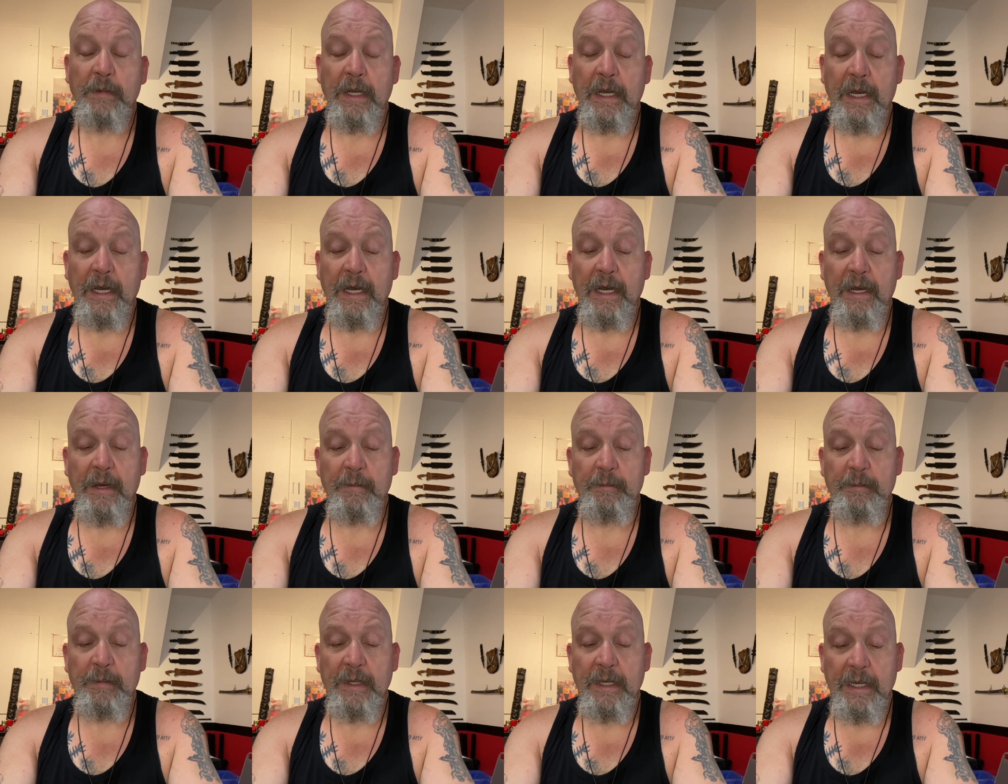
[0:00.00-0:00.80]

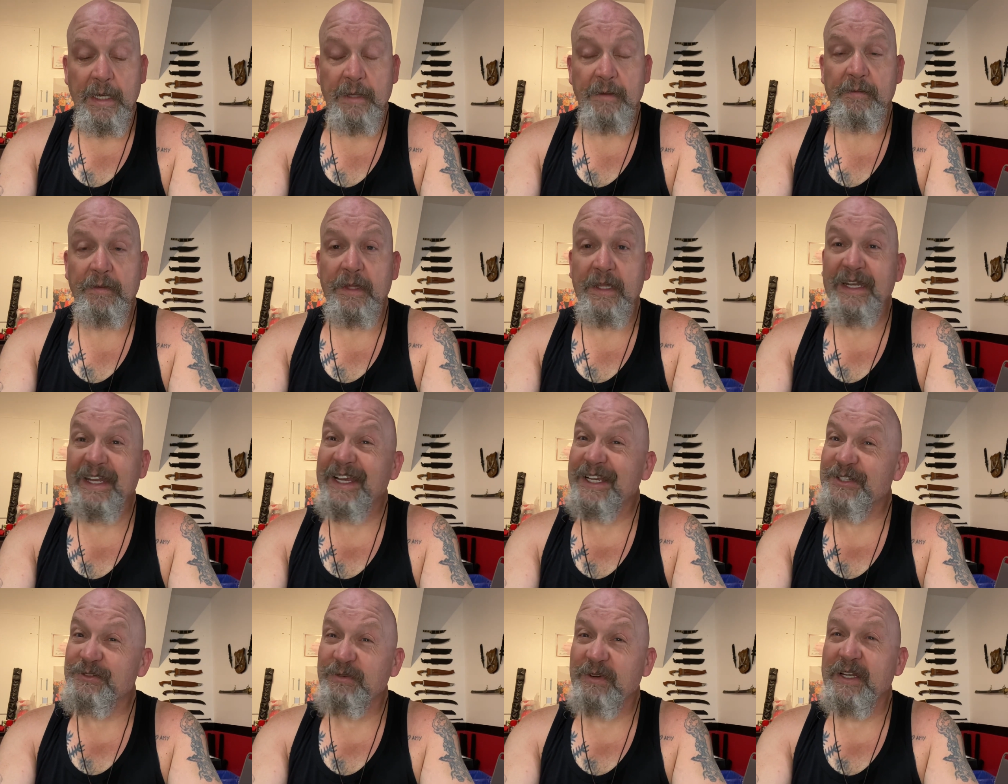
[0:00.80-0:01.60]
Um, the
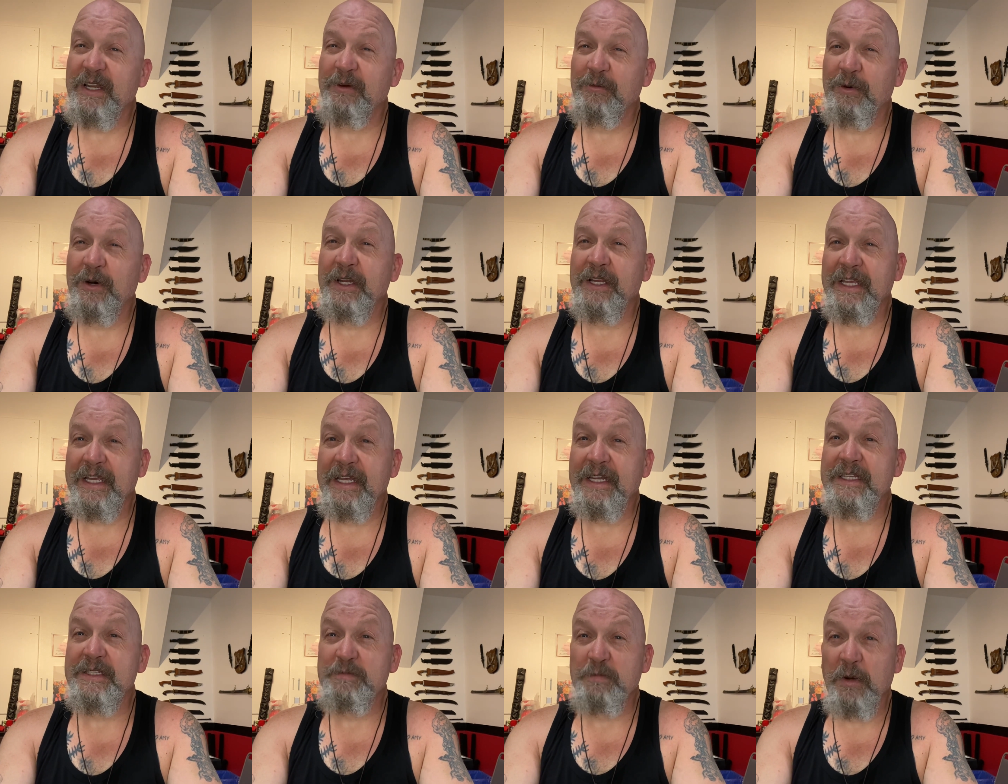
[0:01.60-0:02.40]
next one I want to
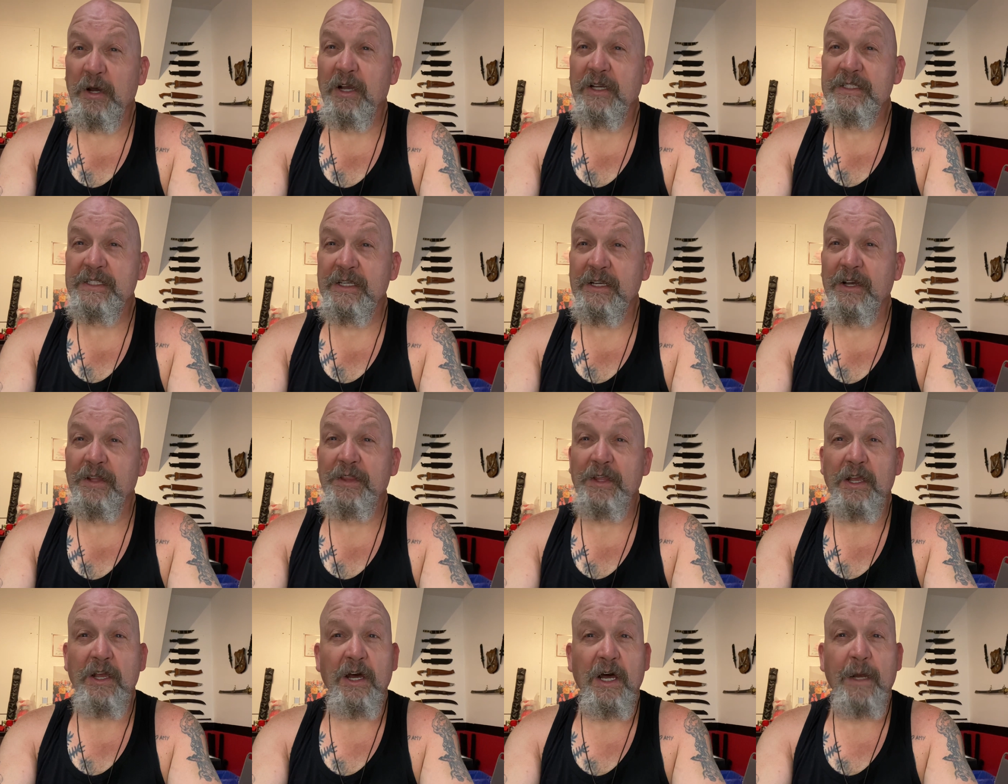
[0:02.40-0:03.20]
get is boxing on
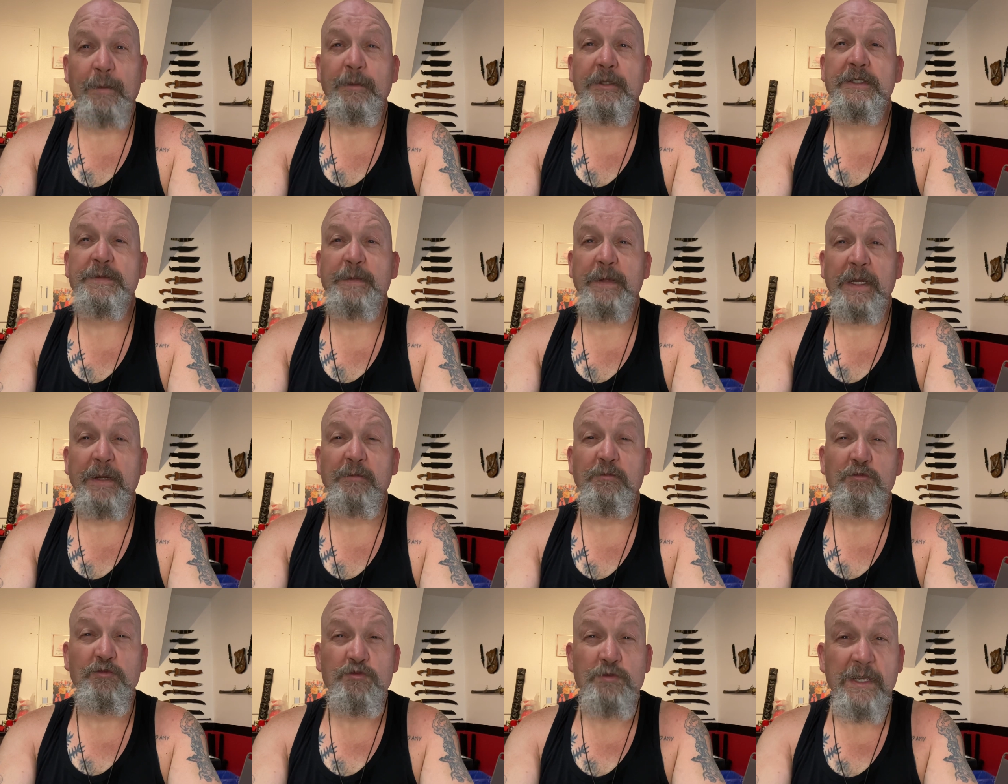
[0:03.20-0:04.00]
the cobbles, but
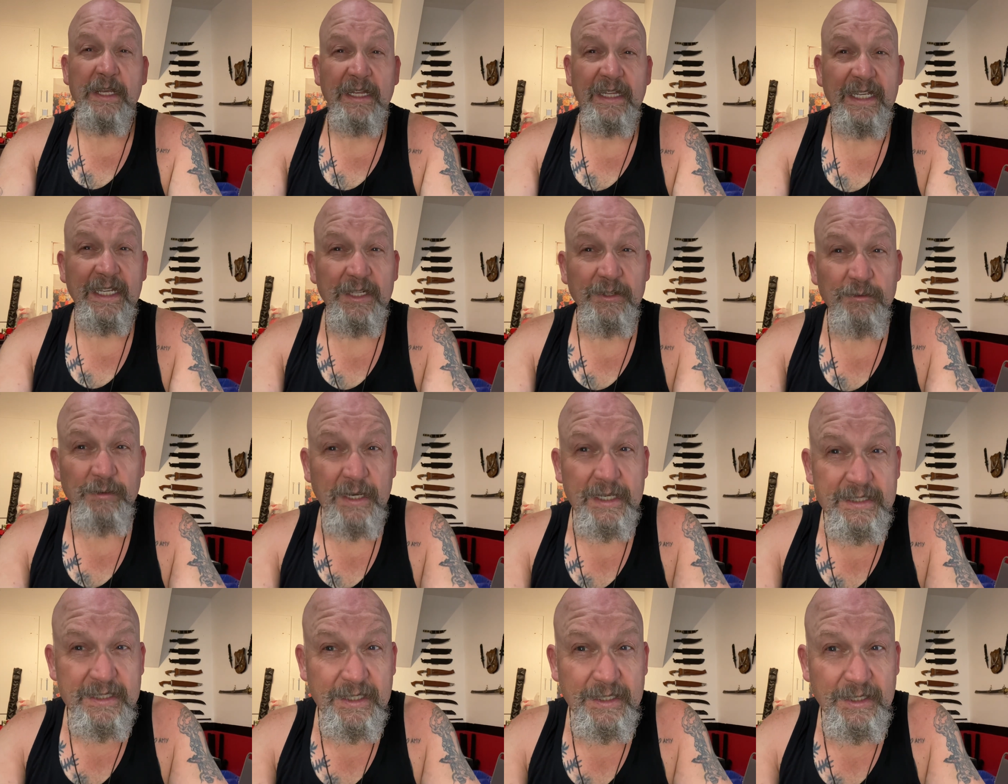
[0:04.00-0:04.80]
I'm really
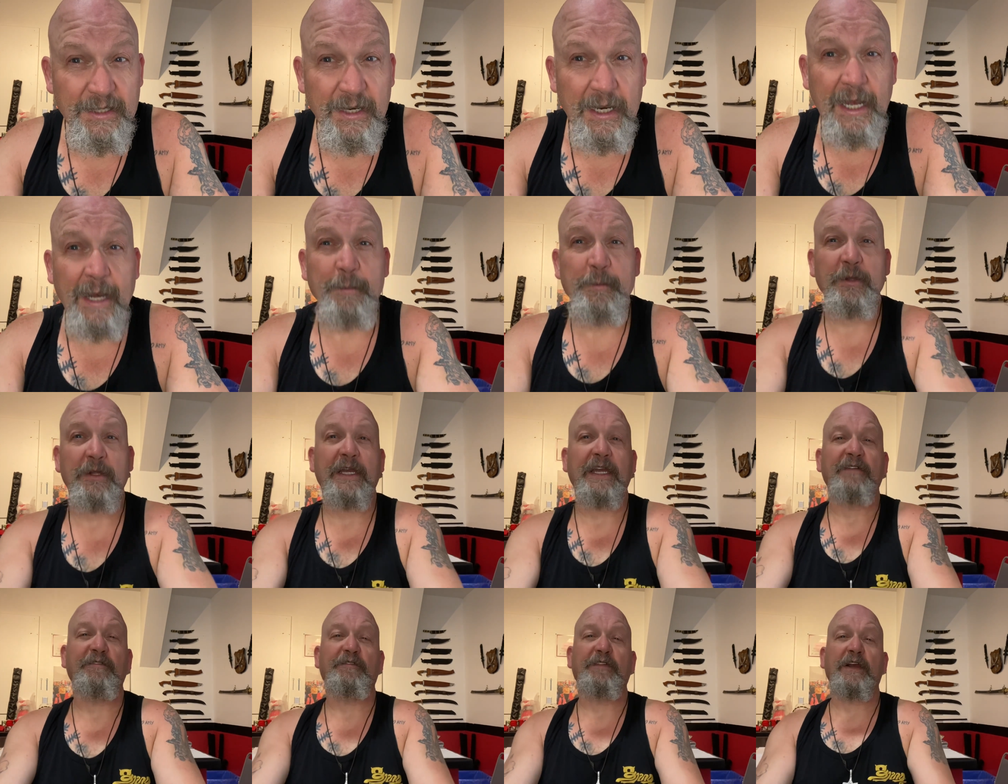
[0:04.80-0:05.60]
interested in your
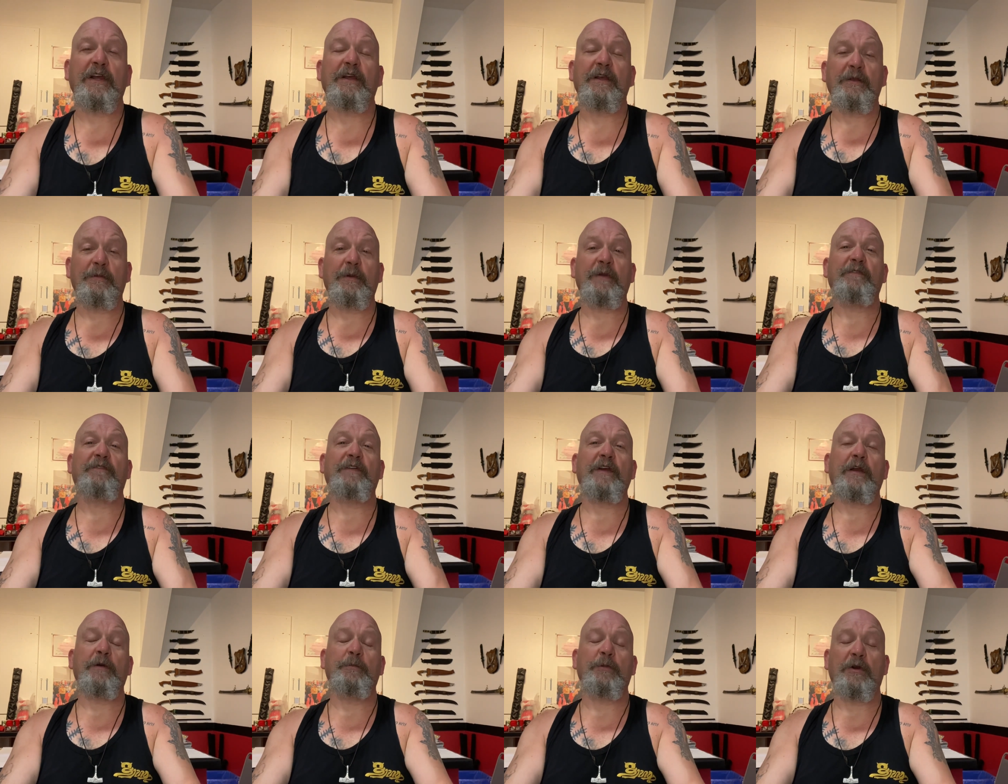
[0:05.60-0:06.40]
Applegate Fair,
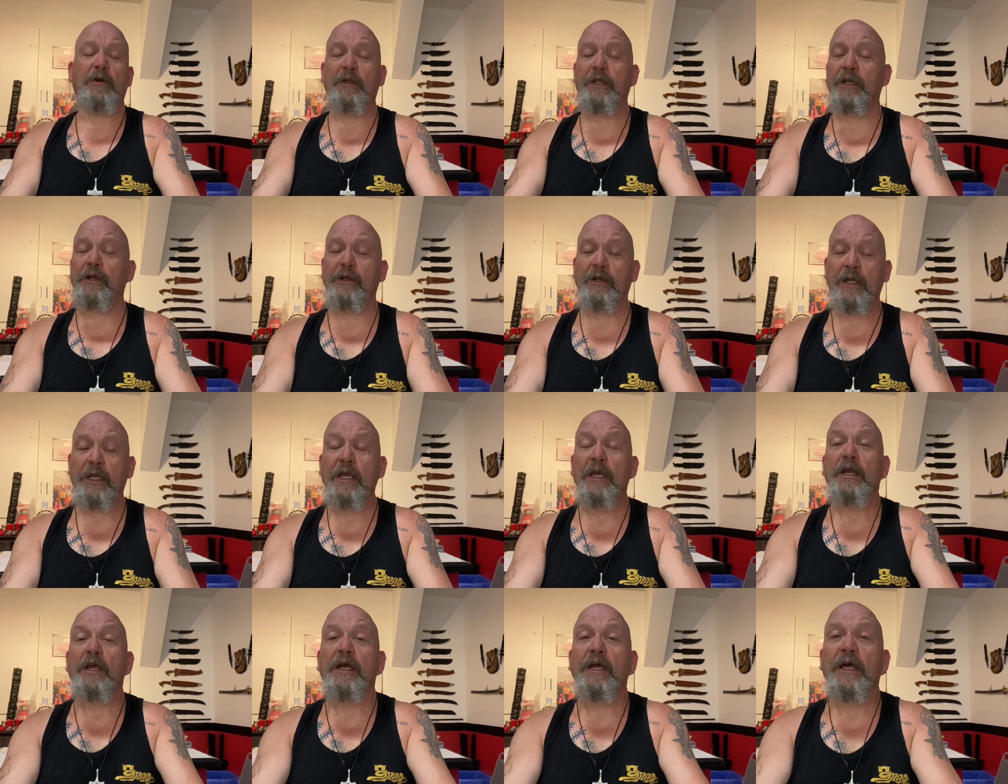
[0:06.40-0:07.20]
Fair or your
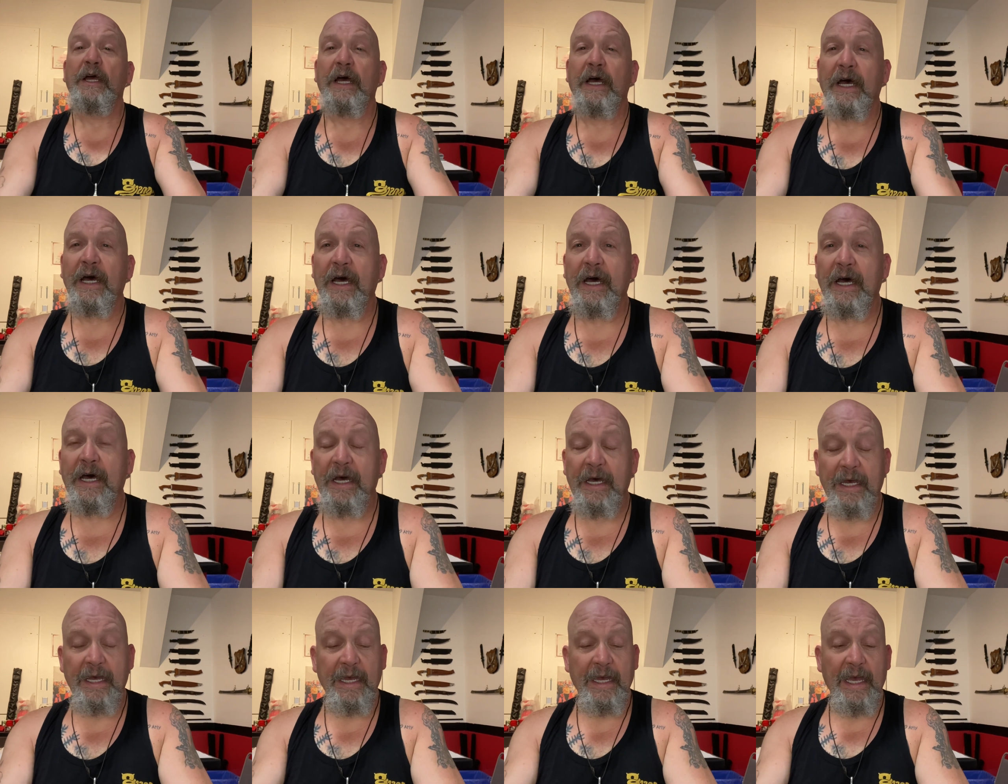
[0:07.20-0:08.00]

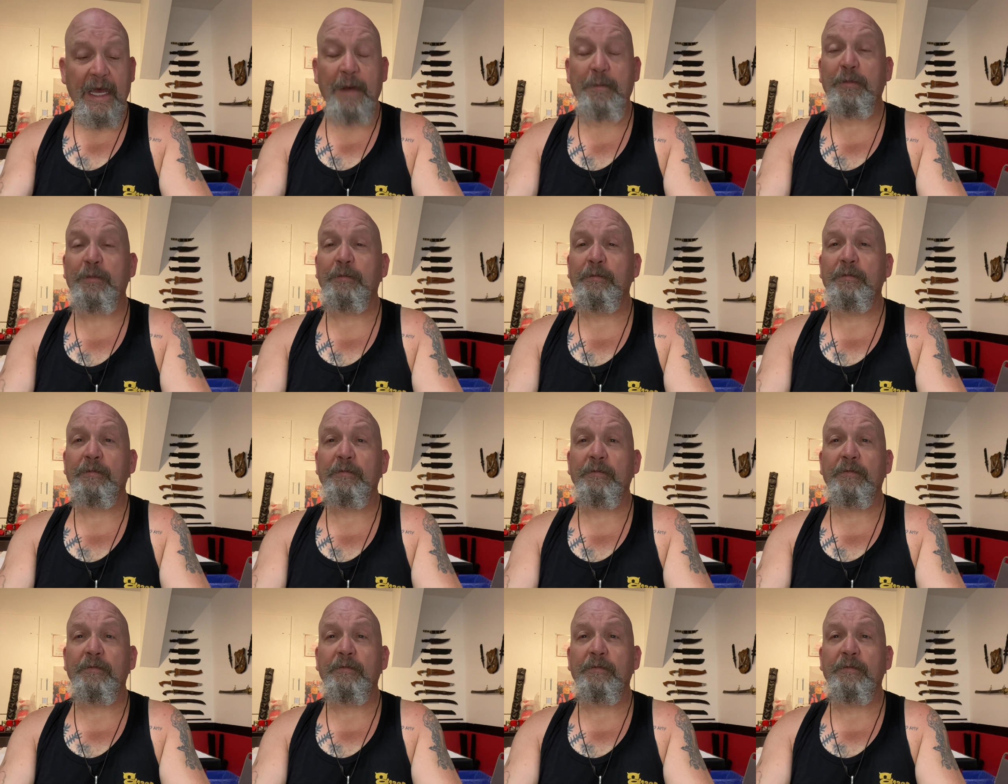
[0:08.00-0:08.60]
uh, app,